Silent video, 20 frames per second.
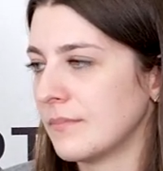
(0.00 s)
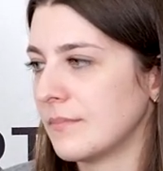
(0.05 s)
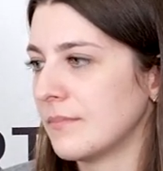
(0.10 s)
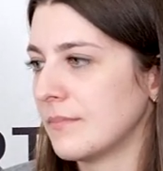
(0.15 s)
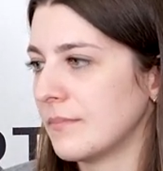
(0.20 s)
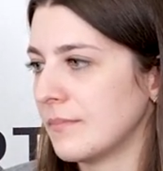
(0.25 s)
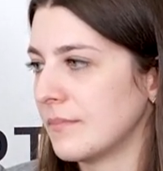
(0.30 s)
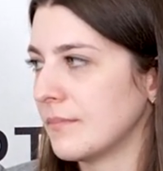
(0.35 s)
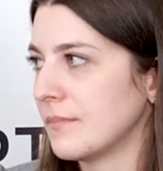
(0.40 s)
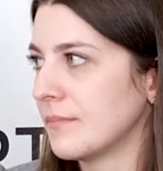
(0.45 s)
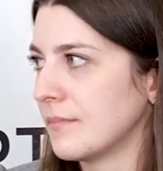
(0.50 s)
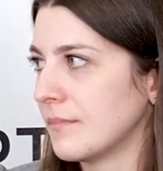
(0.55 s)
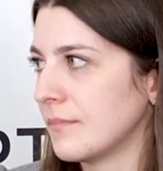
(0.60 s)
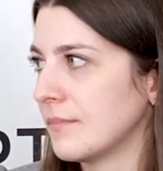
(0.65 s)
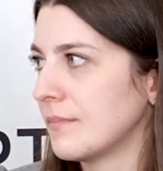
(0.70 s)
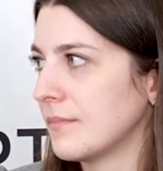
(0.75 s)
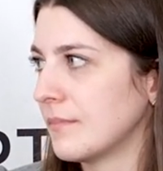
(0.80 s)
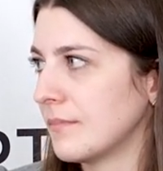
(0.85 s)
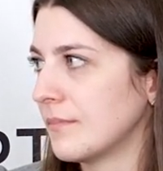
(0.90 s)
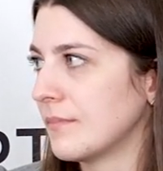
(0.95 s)

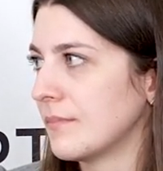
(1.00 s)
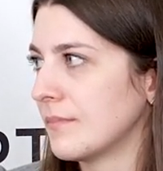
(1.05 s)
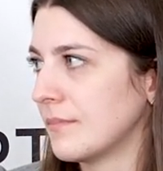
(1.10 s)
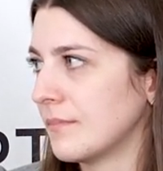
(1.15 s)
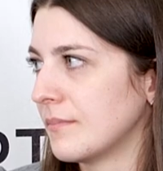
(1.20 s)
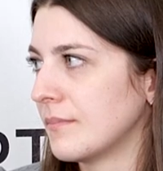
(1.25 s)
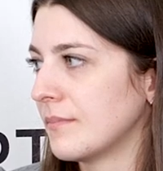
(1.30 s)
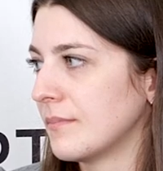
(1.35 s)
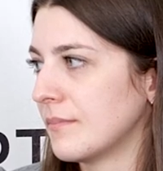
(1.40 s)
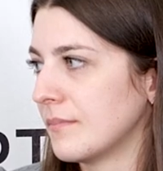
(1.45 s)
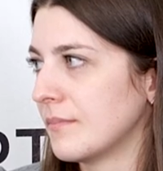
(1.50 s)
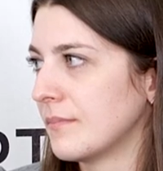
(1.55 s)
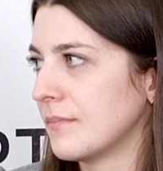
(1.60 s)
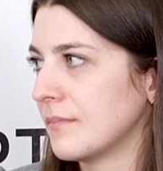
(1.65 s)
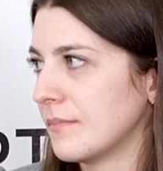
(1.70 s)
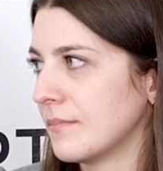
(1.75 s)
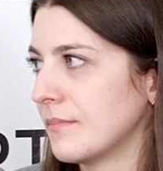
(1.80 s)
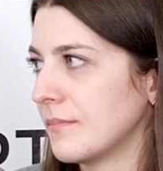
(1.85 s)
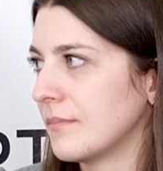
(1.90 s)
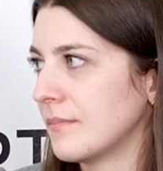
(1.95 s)

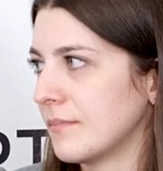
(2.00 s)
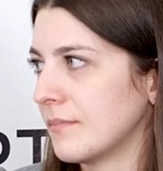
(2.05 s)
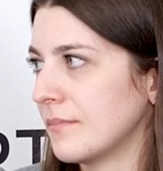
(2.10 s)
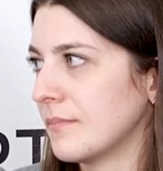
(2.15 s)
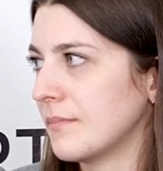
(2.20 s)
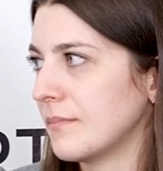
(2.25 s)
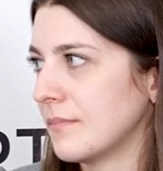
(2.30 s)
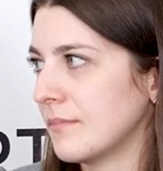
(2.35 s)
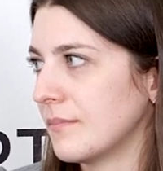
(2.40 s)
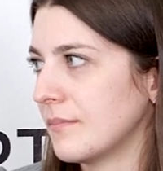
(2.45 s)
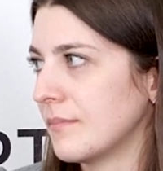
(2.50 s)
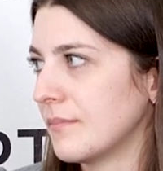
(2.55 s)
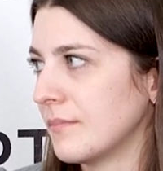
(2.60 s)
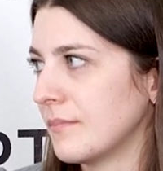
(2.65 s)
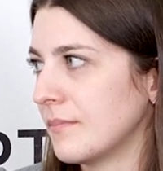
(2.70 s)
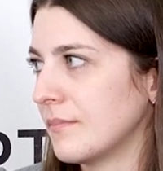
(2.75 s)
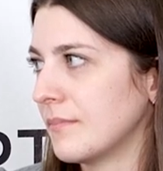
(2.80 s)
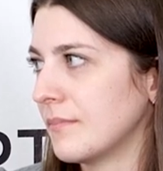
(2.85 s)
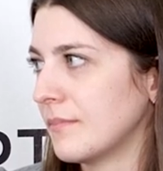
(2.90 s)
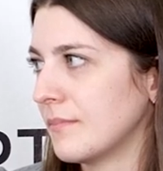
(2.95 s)

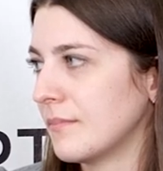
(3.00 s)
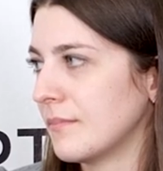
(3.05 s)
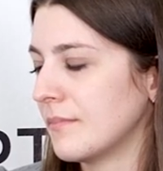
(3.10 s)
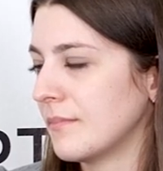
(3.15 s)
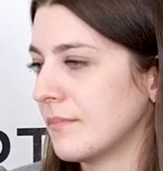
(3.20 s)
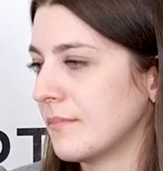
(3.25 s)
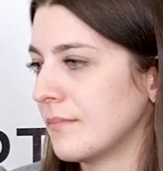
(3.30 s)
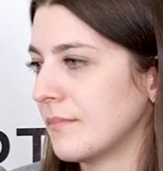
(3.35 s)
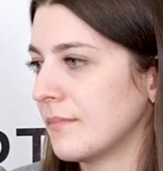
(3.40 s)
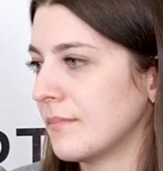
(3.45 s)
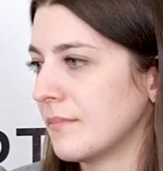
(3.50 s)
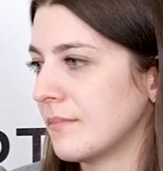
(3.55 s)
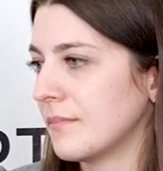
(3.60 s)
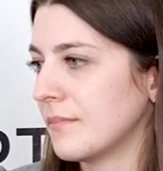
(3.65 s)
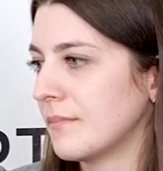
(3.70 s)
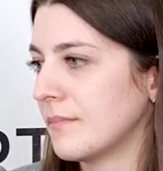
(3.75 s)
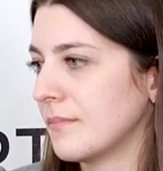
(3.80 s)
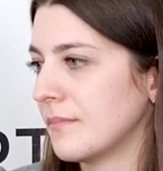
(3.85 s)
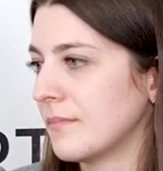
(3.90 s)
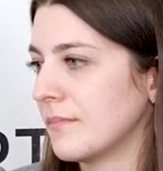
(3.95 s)

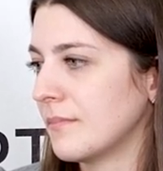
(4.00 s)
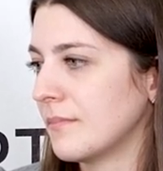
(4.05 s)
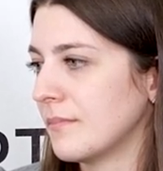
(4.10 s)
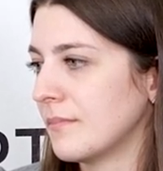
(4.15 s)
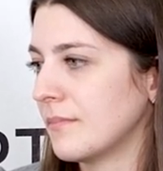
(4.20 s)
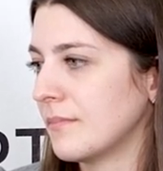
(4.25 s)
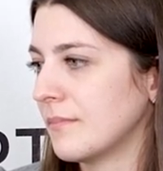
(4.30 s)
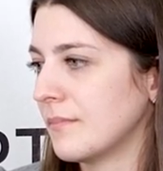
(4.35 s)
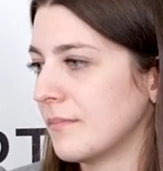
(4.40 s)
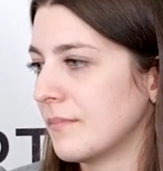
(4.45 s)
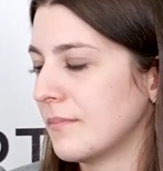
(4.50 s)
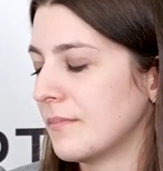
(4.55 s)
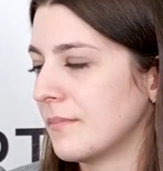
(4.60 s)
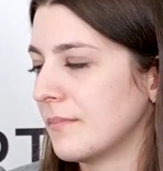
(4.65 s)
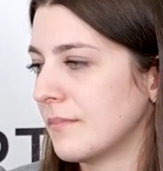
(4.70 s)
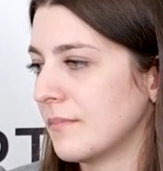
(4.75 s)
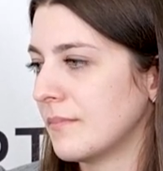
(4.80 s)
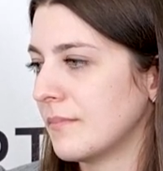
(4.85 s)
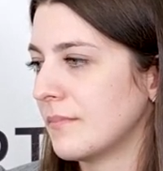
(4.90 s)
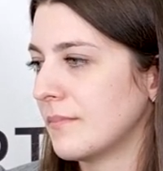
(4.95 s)

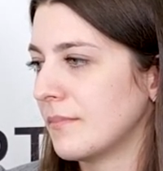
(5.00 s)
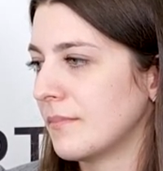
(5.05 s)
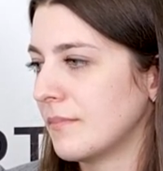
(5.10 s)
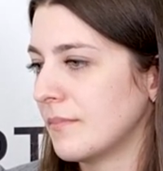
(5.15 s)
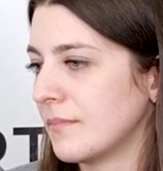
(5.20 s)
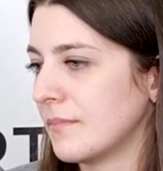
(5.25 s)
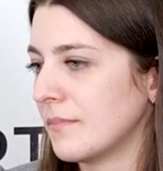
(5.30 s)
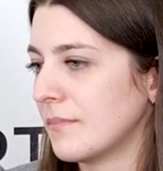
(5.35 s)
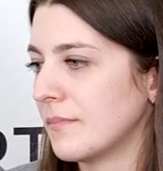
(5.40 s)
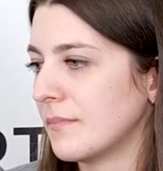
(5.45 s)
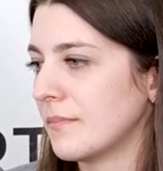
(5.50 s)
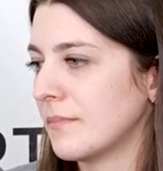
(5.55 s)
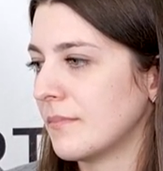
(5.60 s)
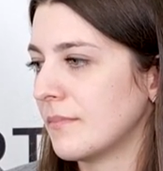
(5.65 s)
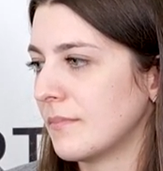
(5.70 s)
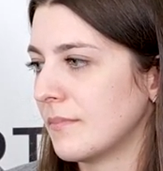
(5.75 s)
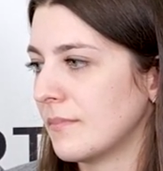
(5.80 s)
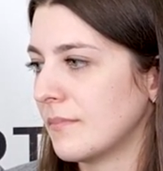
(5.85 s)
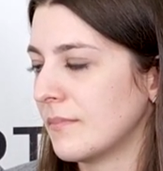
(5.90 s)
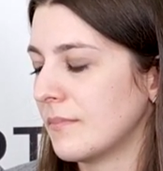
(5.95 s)

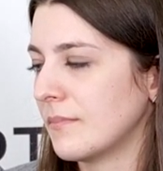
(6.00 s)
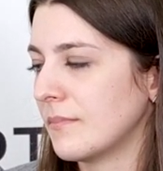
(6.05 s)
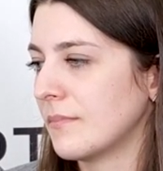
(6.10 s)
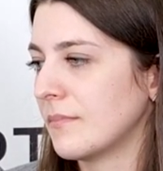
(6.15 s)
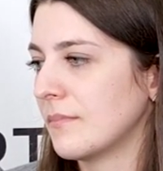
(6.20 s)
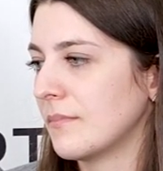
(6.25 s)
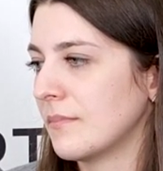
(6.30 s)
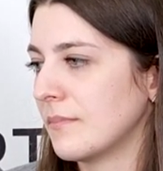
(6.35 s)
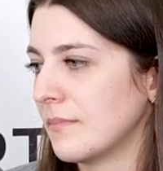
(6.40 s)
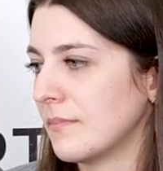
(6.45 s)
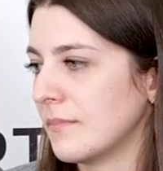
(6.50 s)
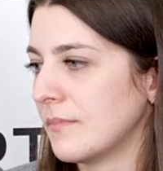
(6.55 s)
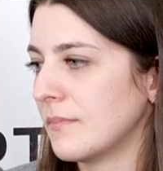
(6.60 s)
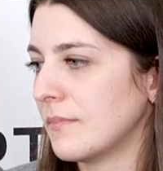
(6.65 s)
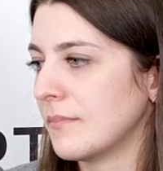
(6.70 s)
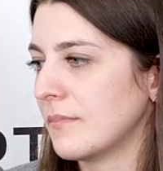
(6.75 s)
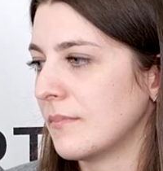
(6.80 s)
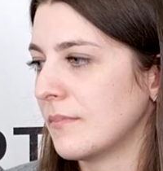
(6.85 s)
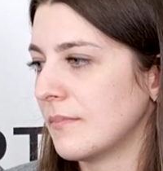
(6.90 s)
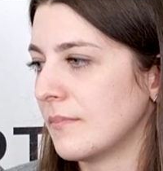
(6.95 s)

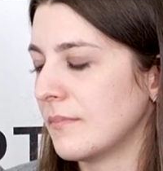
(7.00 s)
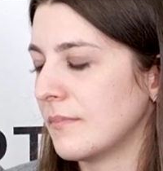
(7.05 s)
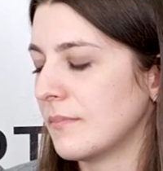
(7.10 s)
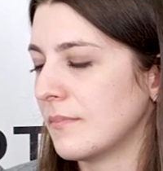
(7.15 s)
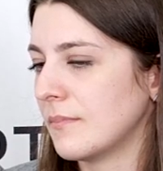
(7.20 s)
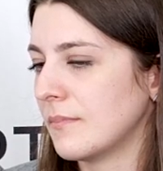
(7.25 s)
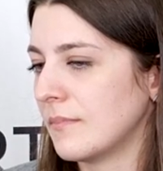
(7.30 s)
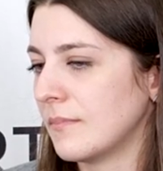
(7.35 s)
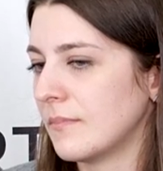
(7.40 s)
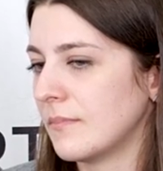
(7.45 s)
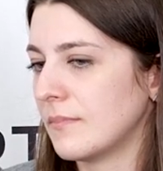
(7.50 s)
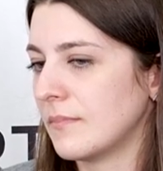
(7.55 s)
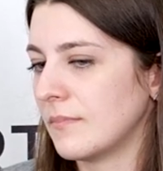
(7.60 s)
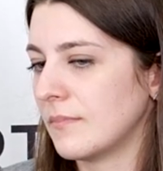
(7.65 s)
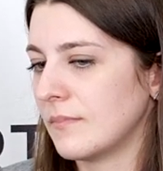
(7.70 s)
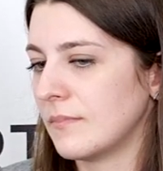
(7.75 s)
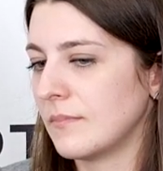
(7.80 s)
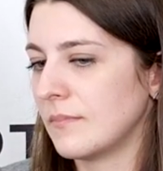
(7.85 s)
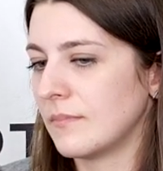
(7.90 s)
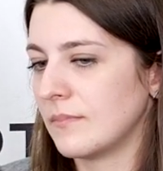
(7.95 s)
(silent)